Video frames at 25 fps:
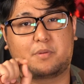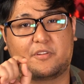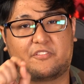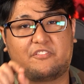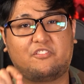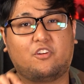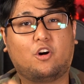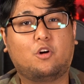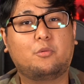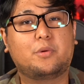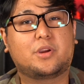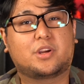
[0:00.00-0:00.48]

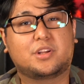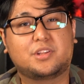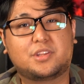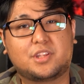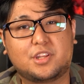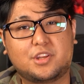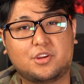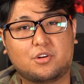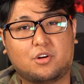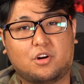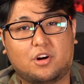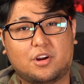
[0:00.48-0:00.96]
before we
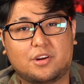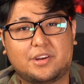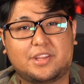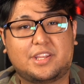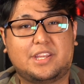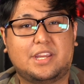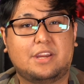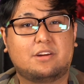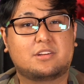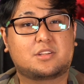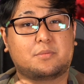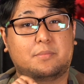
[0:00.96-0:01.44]
continue
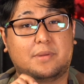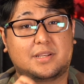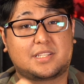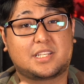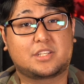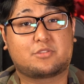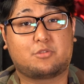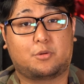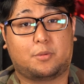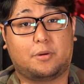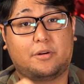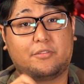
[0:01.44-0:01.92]
on, here's a
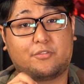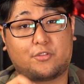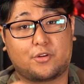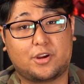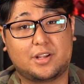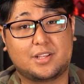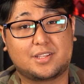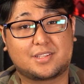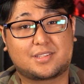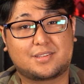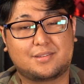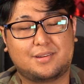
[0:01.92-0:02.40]
message from our
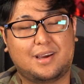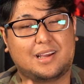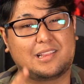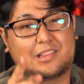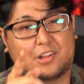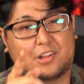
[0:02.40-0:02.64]
friends at